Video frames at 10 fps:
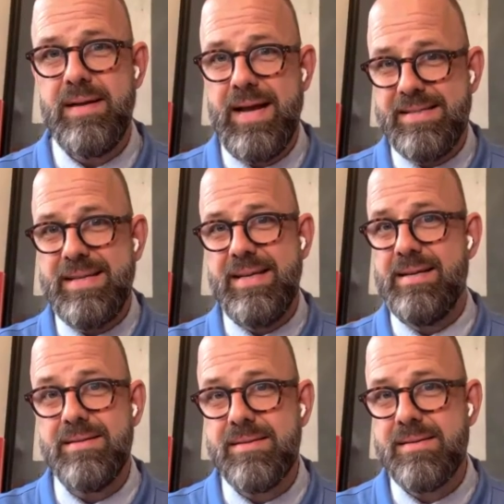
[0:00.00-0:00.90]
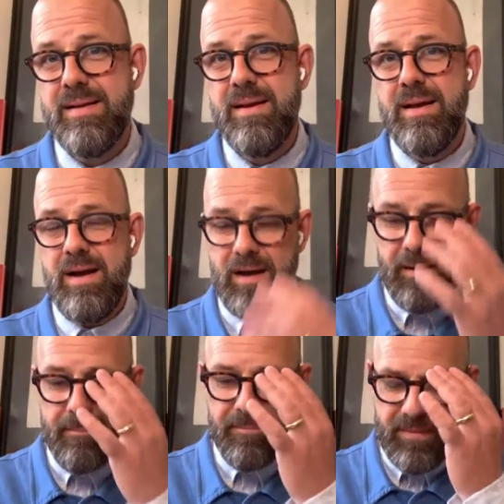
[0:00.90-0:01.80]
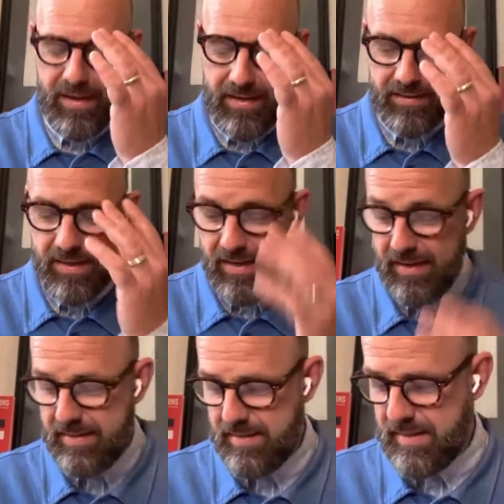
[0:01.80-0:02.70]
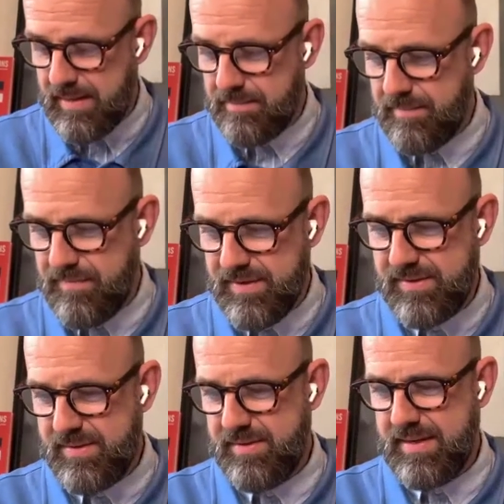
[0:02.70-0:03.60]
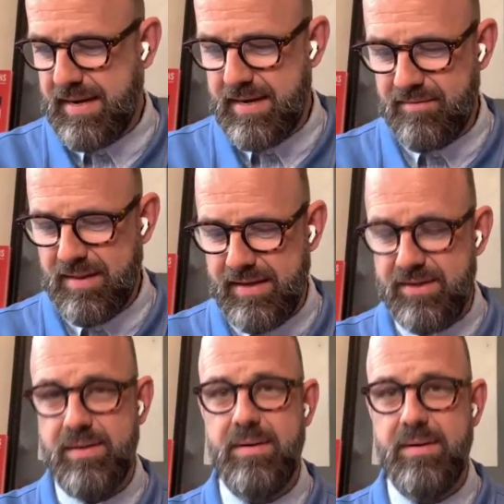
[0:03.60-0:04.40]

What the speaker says: as it is, and not the kind of like